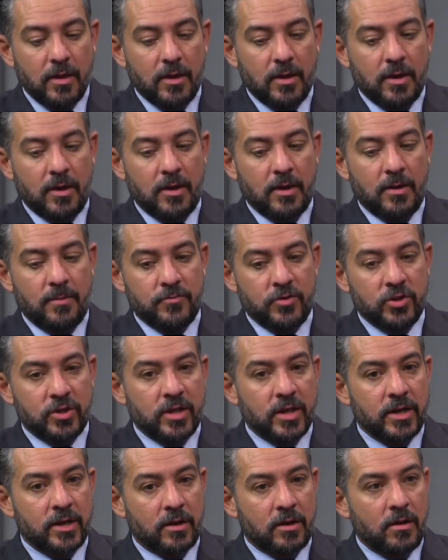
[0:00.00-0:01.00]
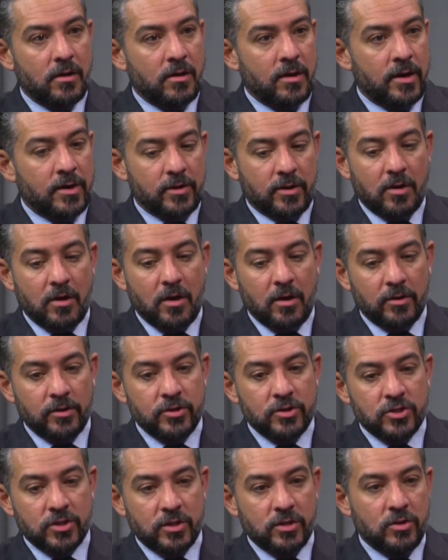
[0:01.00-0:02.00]
Um, you'd get out of
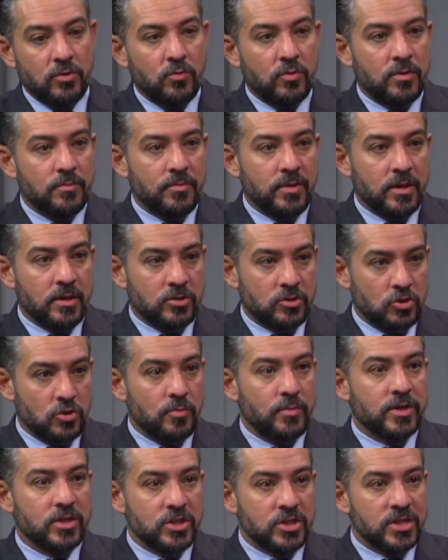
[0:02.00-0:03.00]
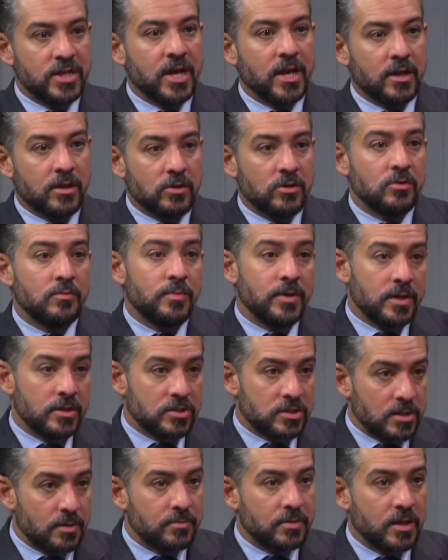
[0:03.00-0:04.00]
college and you wouldn't be in so much debt. You'd be in
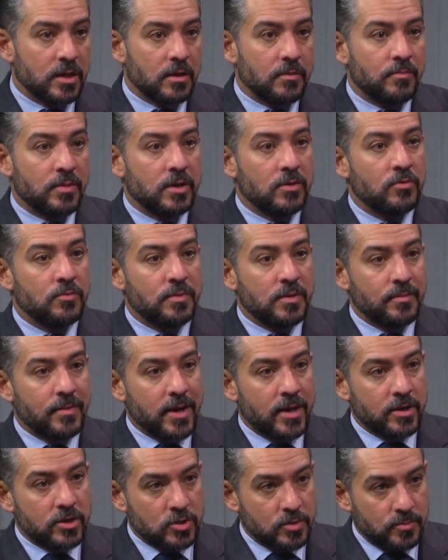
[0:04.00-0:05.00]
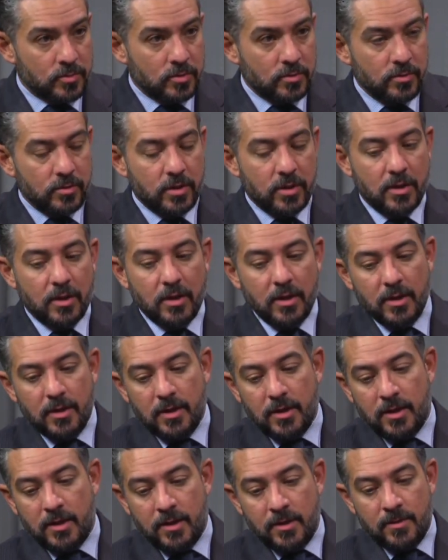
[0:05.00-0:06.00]
some debt, but it would be manageable.
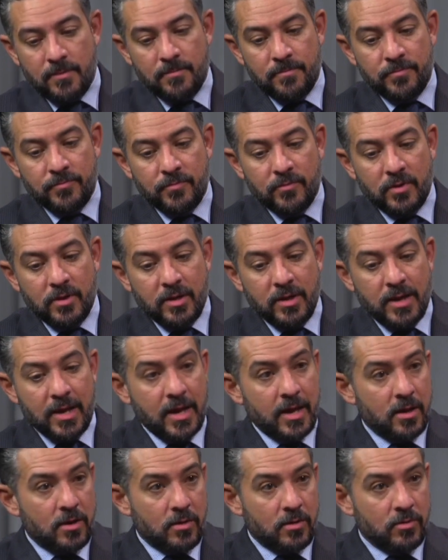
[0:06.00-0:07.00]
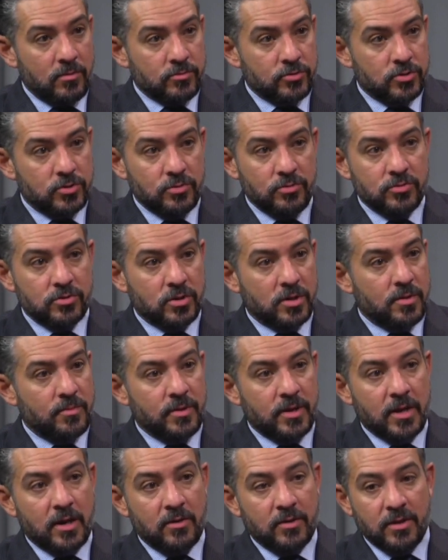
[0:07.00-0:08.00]
Um, now, students are
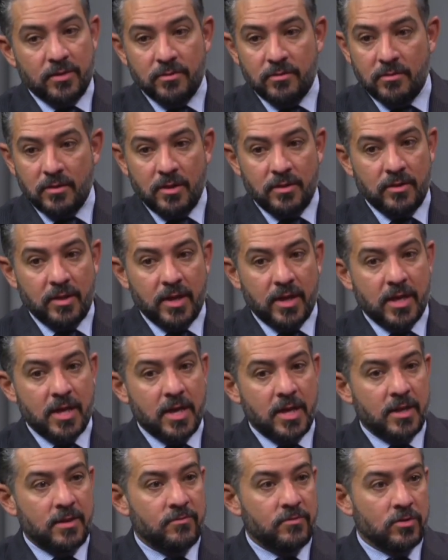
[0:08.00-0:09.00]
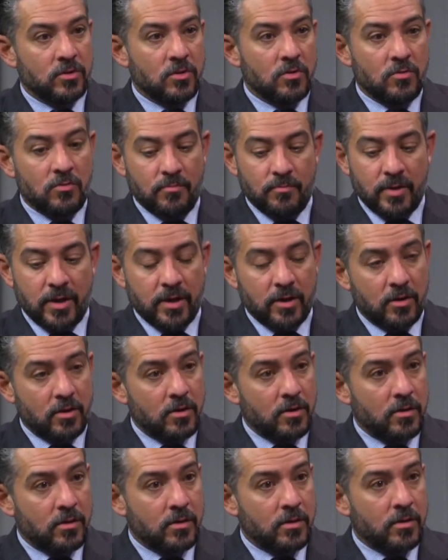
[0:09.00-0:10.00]
coming out and, and they can't even go and buy a
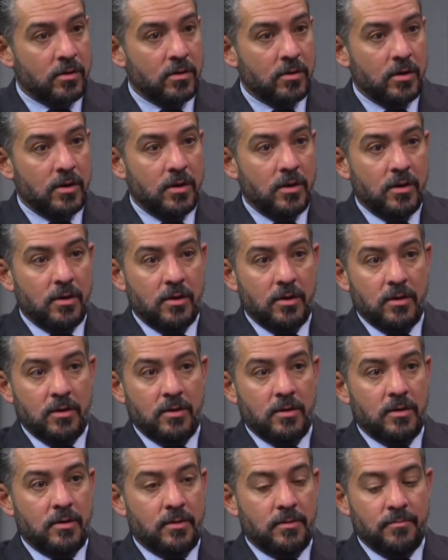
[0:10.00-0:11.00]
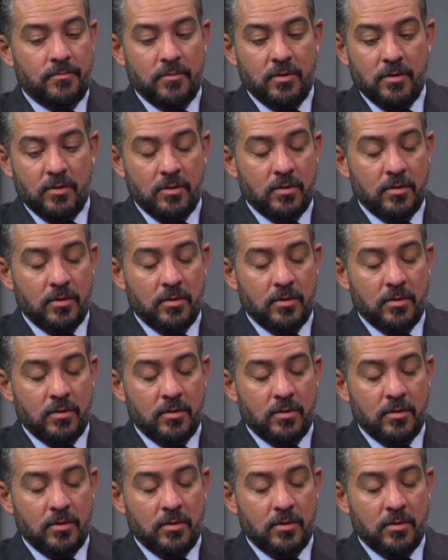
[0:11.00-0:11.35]
car, um, a